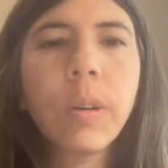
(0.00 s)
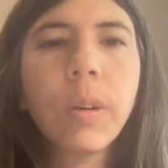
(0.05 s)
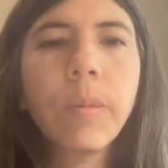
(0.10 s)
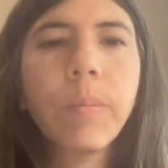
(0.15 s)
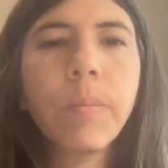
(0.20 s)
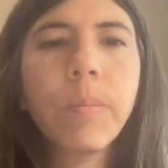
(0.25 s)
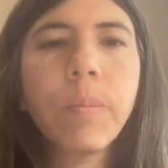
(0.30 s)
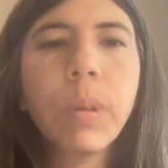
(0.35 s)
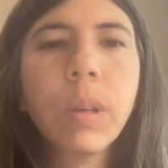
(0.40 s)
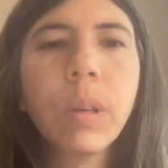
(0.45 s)

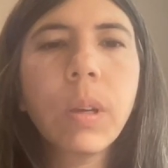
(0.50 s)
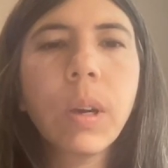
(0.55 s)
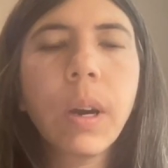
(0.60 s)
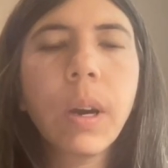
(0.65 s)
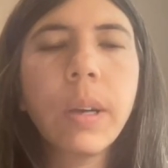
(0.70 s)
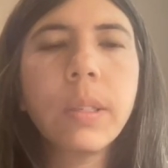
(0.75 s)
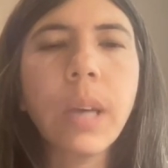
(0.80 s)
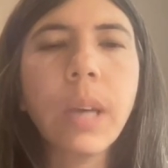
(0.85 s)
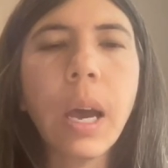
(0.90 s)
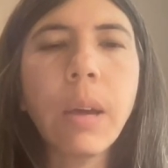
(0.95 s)

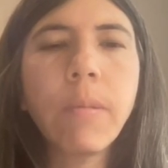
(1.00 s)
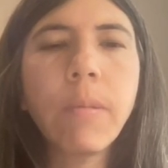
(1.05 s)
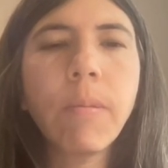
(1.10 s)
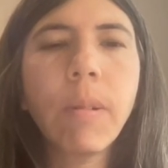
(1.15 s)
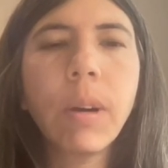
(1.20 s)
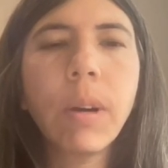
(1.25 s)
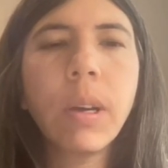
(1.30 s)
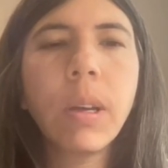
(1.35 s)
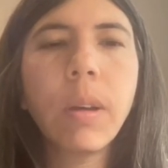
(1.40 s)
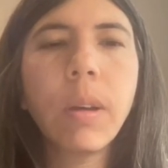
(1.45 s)
Because I
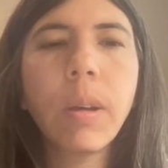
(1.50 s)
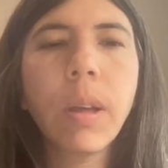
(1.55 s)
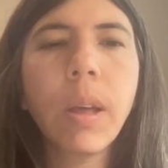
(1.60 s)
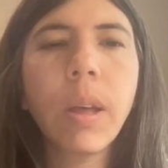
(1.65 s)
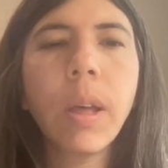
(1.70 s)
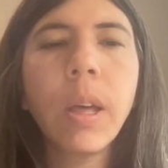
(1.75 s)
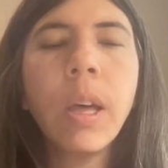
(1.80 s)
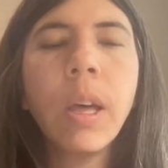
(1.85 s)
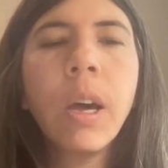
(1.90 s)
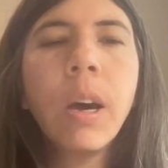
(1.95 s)
want,
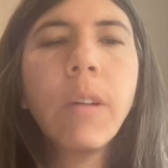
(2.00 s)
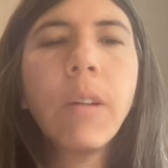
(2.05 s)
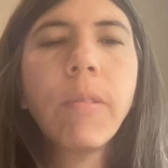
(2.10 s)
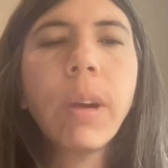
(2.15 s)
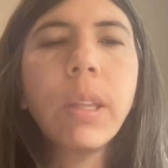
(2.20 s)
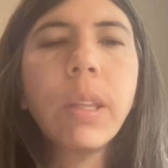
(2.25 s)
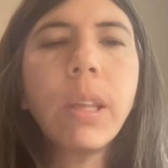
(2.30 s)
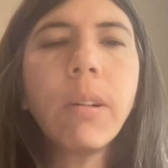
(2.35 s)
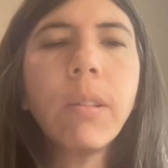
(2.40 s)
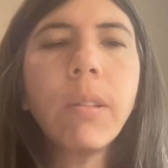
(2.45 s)

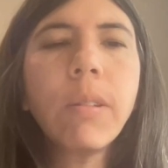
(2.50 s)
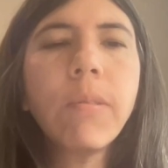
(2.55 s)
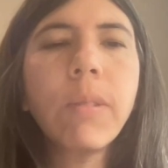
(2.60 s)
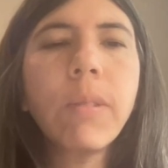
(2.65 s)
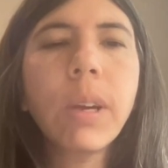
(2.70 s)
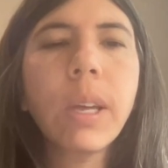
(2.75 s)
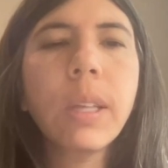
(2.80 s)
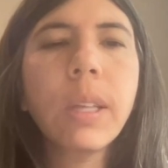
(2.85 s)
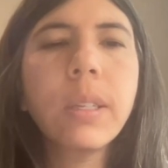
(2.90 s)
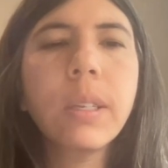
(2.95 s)
right now the
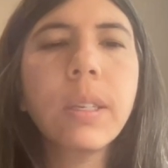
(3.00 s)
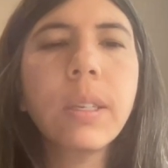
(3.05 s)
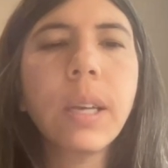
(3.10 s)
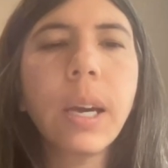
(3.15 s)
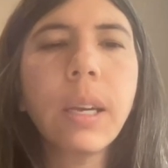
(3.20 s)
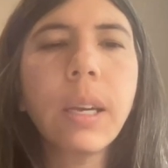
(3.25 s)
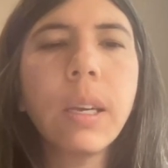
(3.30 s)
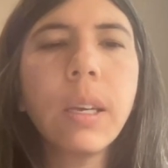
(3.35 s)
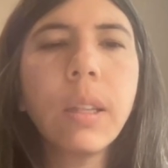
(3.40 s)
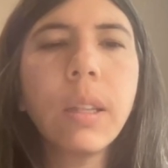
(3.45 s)
rook it's
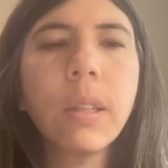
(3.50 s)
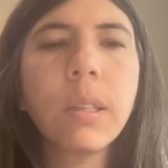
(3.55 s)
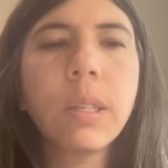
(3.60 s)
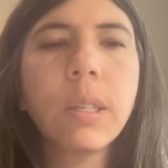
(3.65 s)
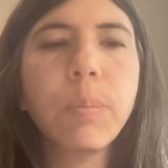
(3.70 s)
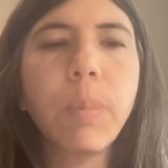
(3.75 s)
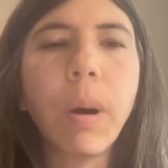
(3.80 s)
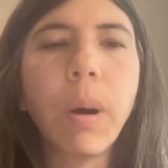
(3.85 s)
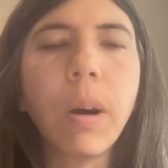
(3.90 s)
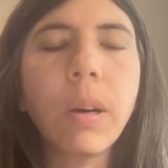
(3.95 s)
attacking this
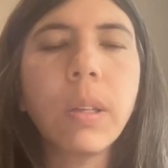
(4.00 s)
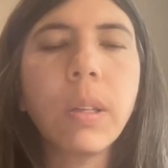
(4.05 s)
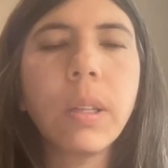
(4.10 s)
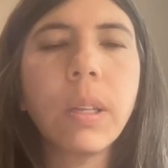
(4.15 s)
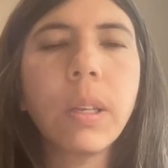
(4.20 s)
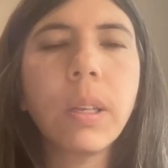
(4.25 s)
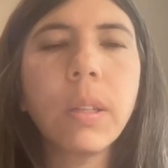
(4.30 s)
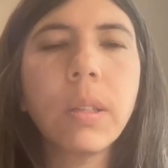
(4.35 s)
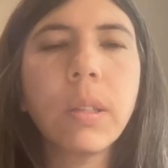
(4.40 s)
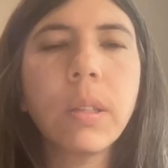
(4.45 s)
pawn,
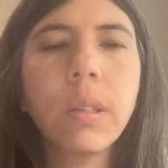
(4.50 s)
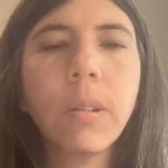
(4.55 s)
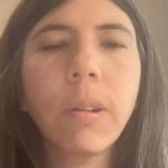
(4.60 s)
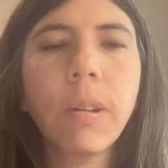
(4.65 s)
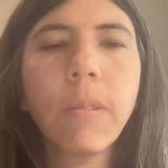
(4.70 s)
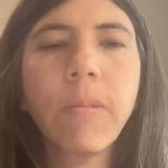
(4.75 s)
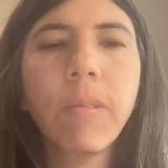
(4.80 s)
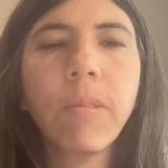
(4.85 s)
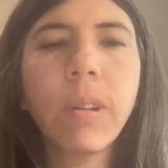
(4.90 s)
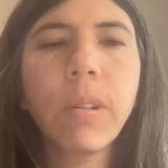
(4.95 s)
and so I
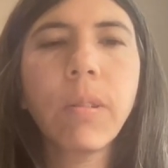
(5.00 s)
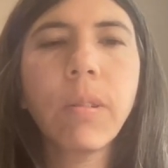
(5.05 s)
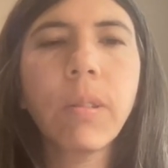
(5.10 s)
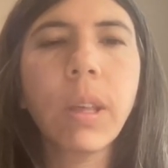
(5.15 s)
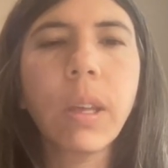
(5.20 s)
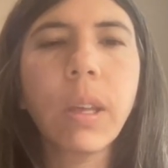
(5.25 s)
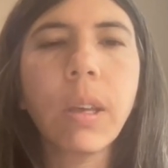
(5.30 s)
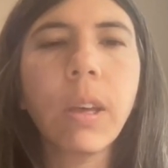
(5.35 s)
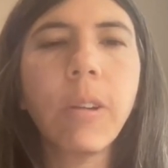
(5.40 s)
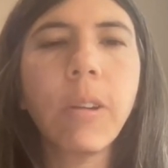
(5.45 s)
figured
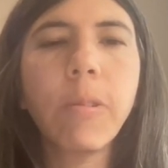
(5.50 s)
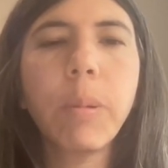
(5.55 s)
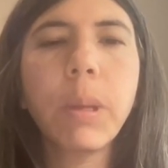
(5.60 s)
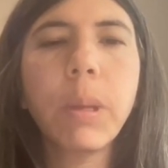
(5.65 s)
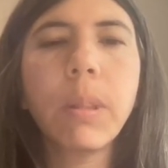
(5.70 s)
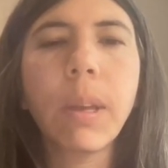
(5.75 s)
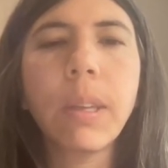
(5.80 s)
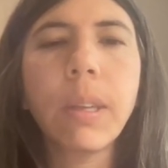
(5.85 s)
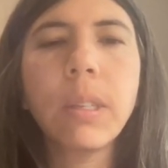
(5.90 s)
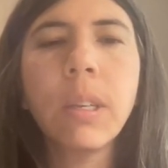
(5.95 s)
like it would be
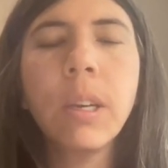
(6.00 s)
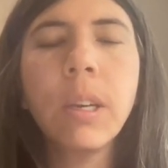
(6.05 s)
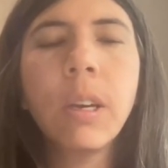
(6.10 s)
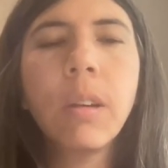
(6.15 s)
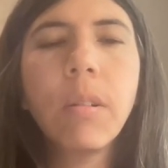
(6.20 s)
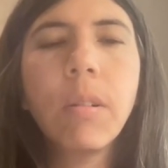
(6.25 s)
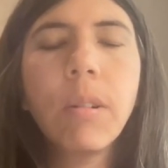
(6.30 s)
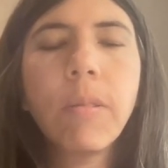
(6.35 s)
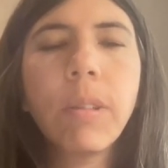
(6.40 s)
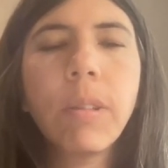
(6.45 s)
nice
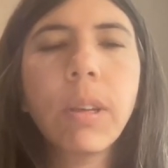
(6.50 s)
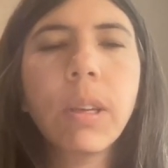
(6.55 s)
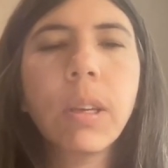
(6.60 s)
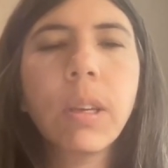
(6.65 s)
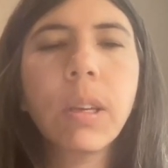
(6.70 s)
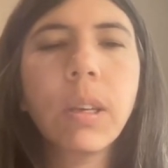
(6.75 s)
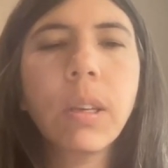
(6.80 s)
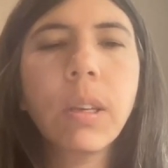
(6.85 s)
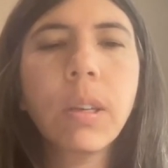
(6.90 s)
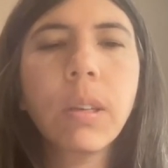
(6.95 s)
if the
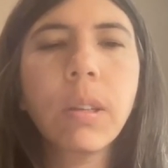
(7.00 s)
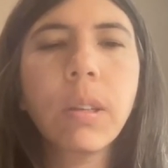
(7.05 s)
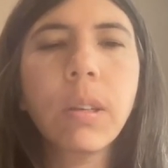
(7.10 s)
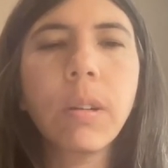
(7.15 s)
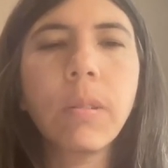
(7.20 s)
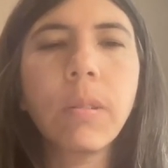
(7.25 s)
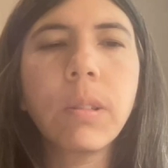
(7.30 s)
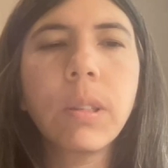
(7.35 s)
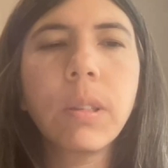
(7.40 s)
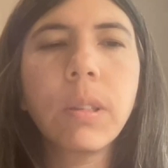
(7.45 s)
king can
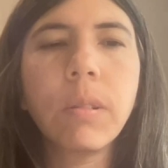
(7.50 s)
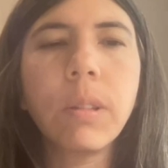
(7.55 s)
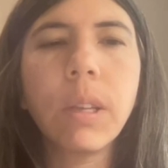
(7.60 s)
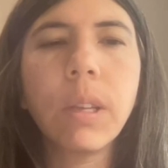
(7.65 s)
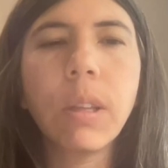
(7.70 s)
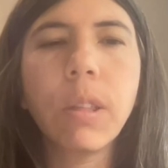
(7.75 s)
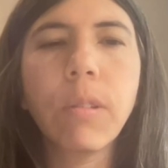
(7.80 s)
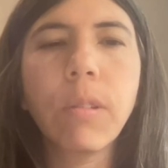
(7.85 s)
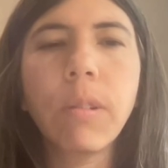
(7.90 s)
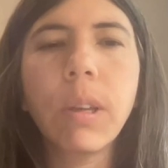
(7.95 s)
go to
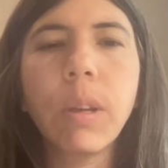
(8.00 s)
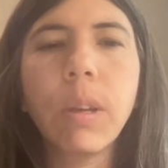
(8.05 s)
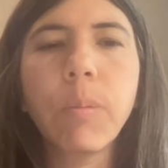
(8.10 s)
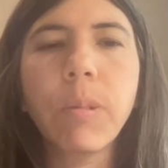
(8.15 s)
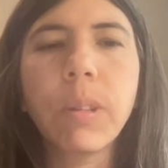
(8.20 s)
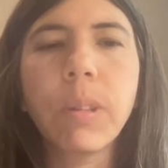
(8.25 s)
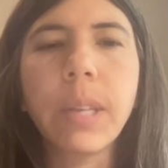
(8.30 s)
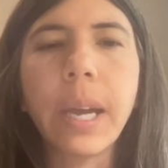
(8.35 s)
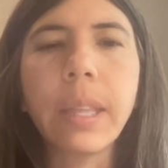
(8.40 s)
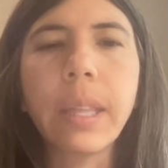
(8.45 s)
d3 and
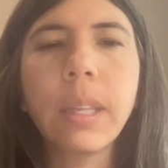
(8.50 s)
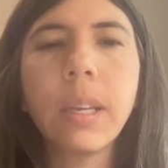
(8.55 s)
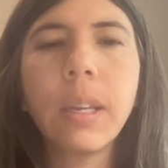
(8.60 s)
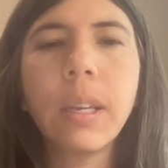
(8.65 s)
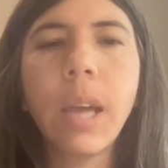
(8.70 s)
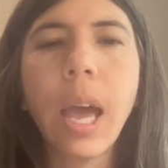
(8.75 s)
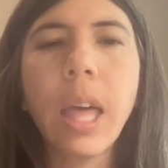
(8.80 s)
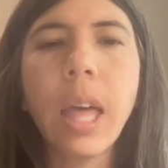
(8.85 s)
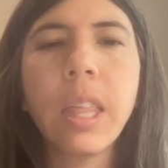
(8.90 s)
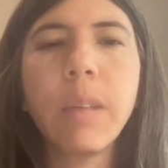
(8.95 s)
protect
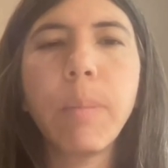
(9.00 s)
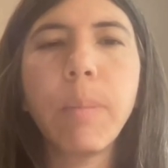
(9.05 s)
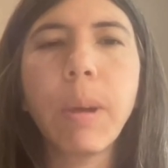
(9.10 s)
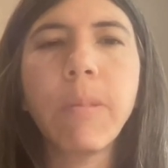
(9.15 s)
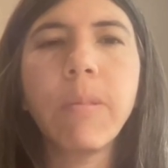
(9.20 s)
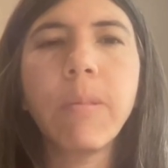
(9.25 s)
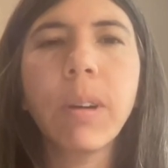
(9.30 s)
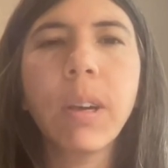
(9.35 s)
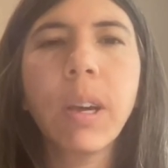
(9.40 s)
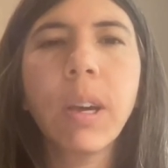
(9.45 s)
it, and then my rook